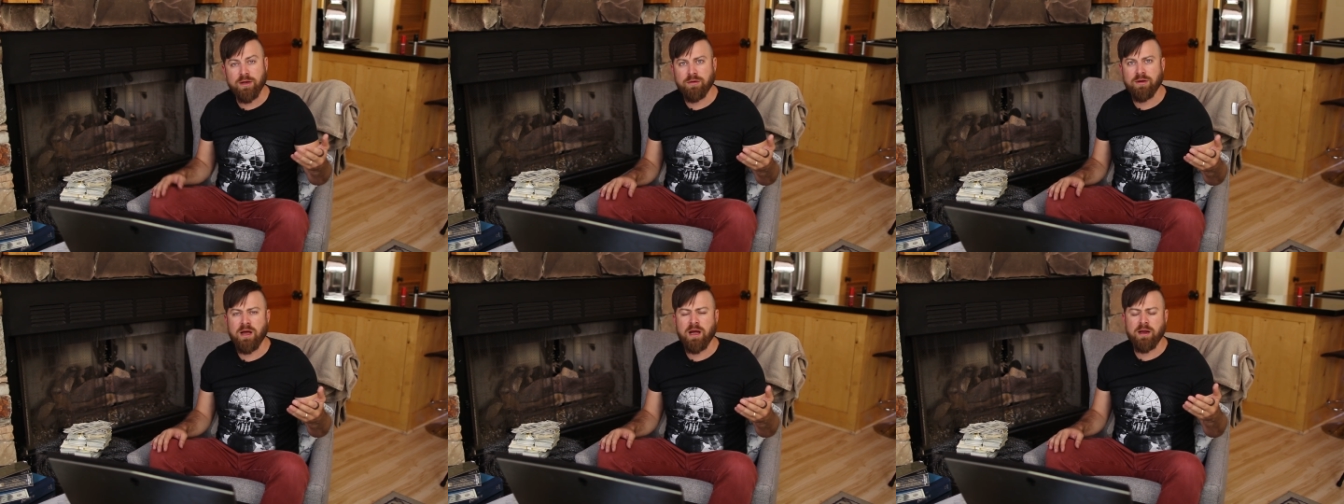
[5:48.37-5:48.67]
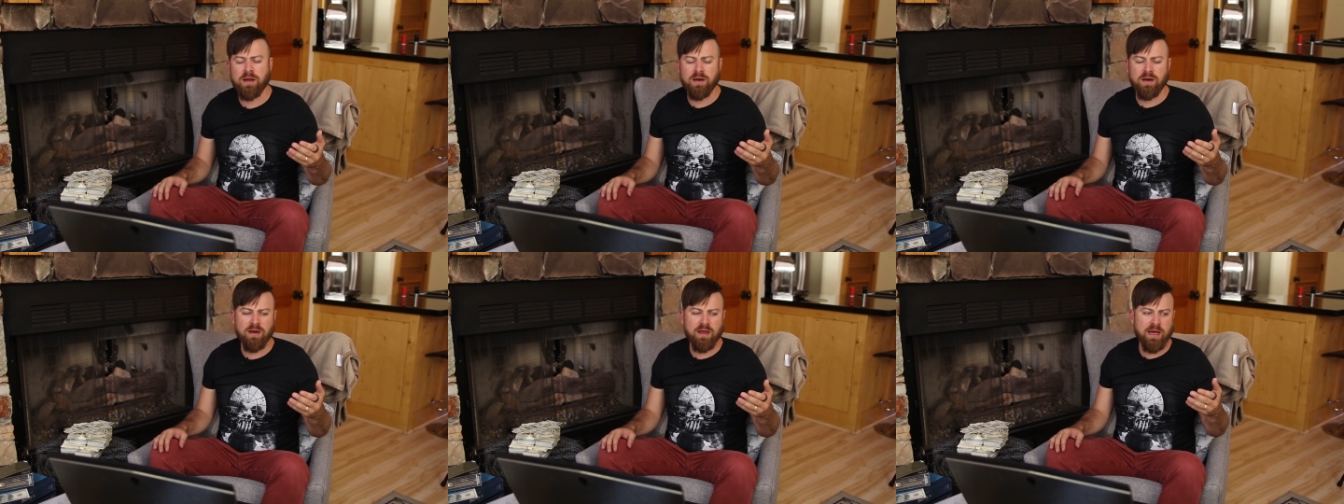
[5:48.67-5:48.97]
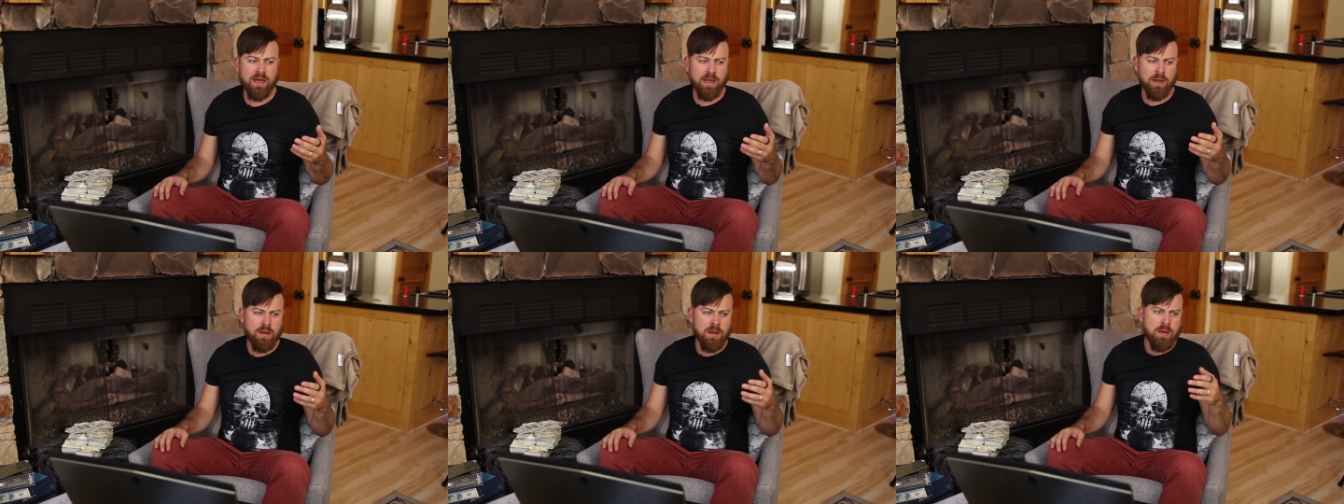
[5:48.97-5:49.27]
You're not going to
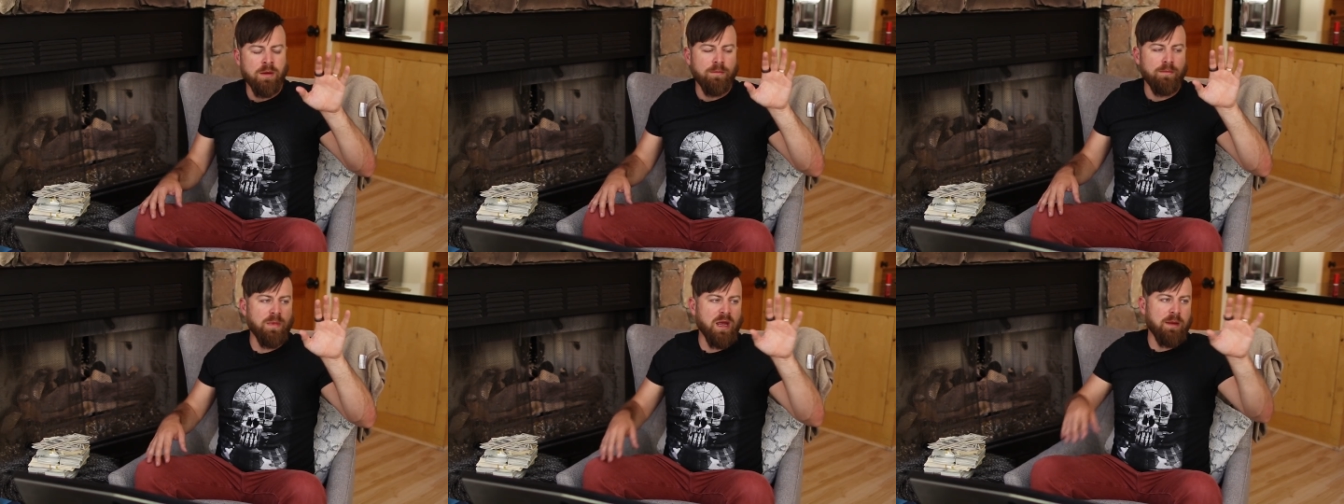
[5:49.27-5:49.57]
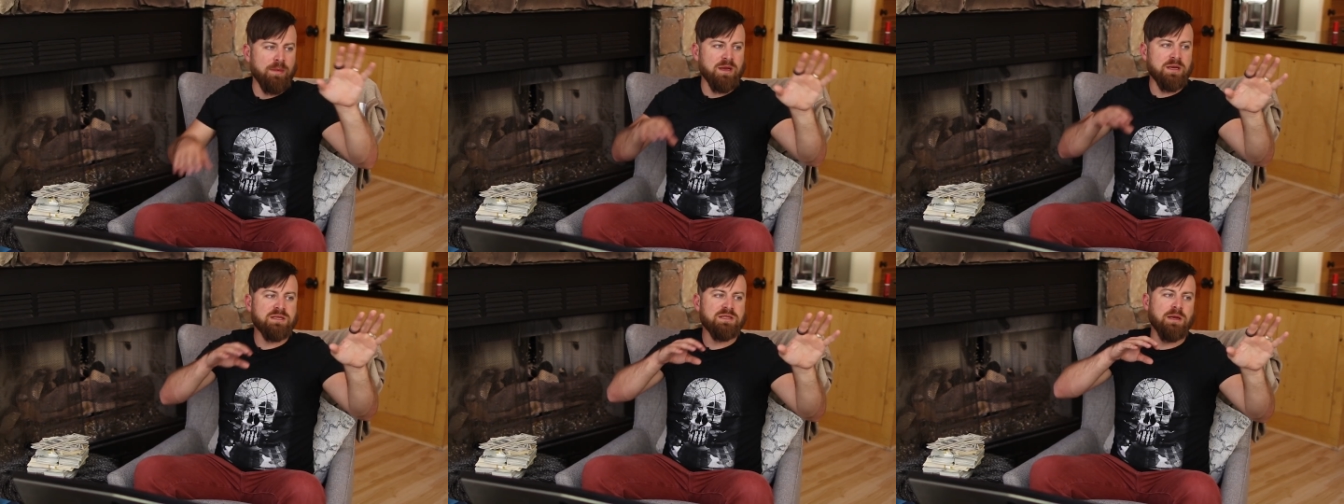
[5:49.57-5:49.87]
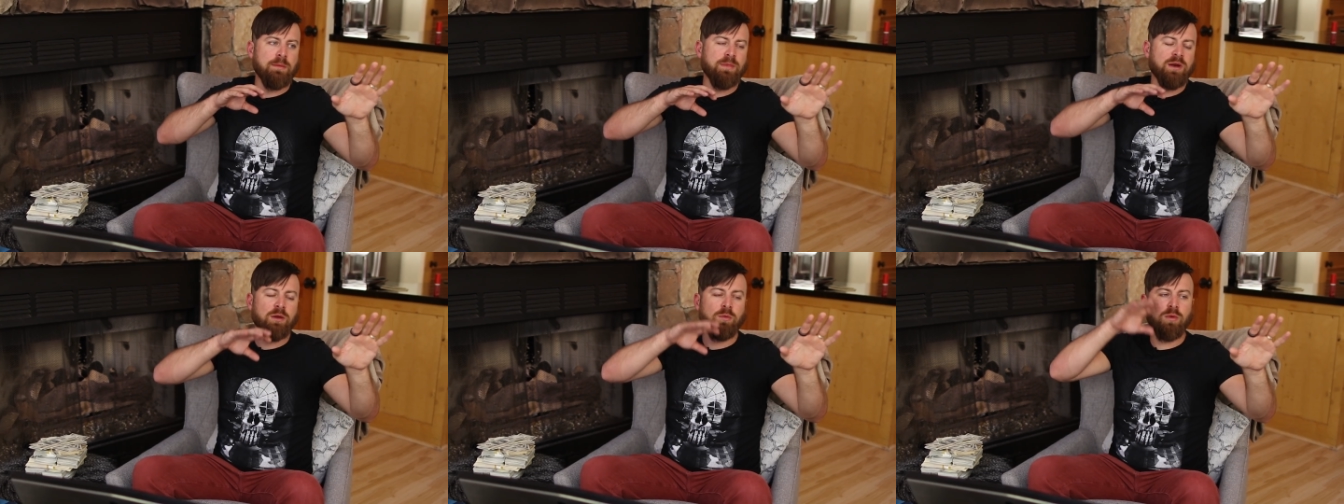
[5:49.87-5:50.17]
like, maybe
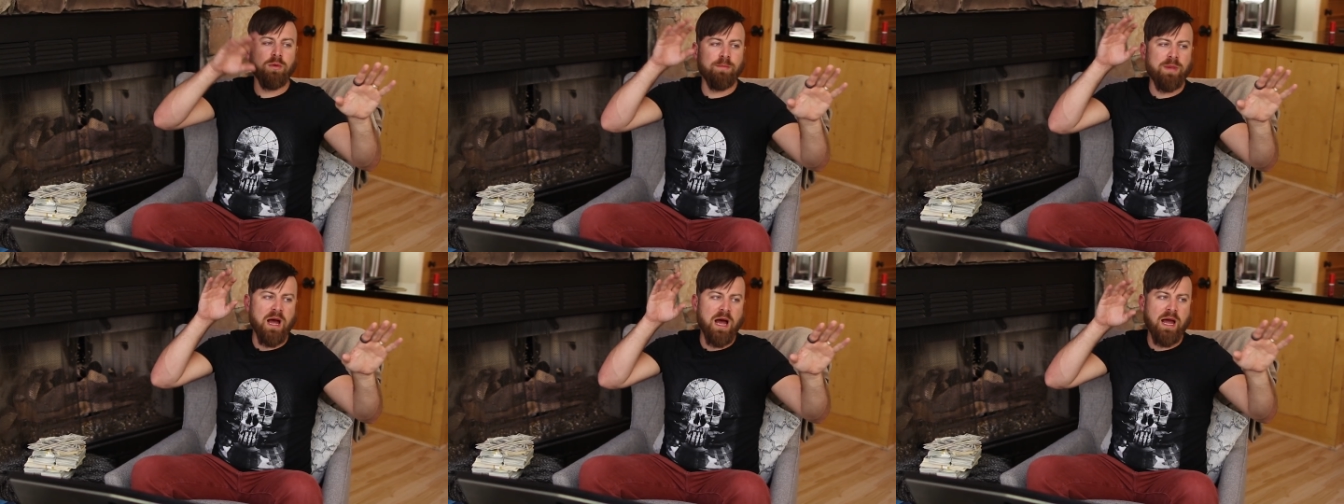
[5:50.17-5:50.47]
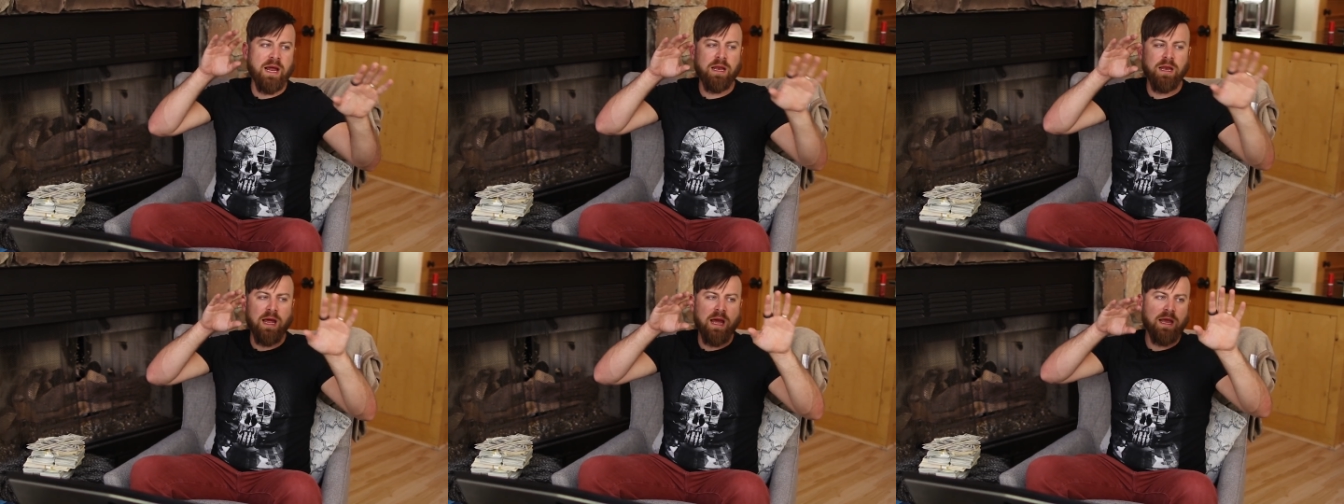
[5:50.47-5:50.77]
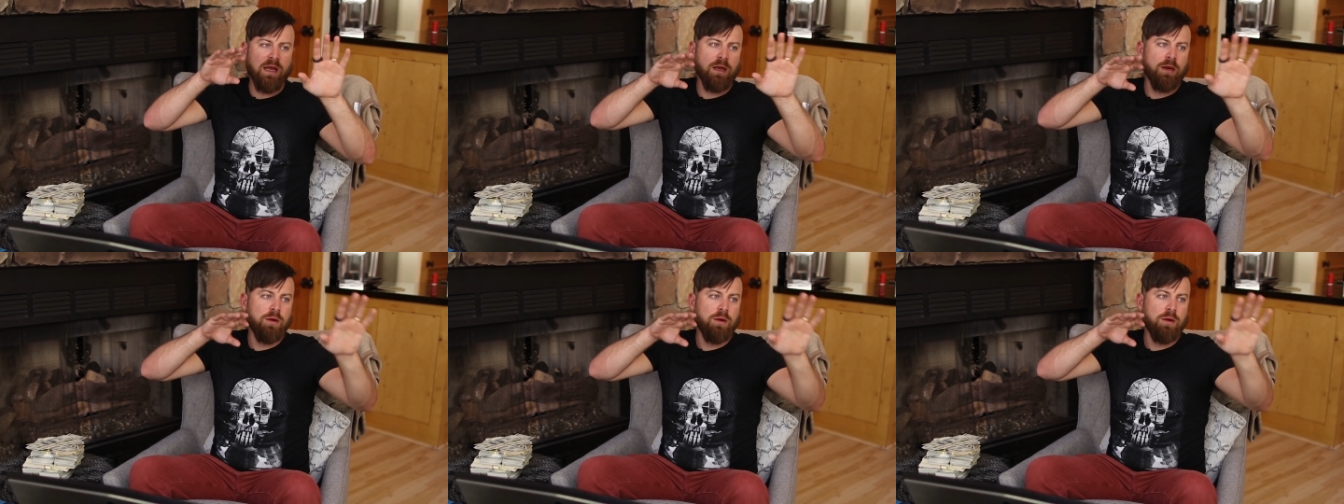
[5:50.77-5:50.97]
somebody will buy like,